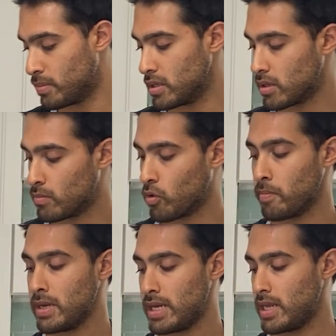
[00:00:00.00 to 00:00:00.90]
but they're more
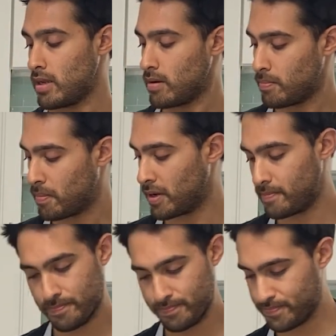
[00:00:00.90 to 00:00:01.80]
meaty, but
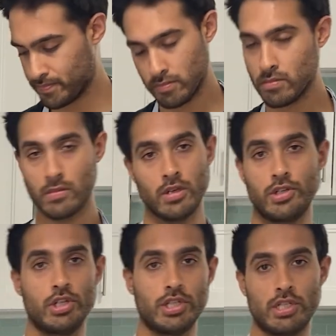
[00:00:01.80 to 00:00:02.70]

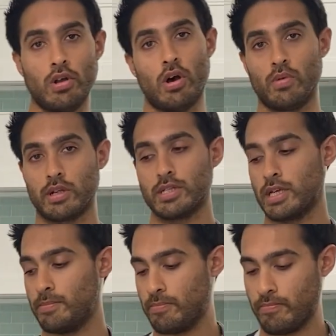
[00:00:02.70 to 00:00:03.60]
should still all work the same.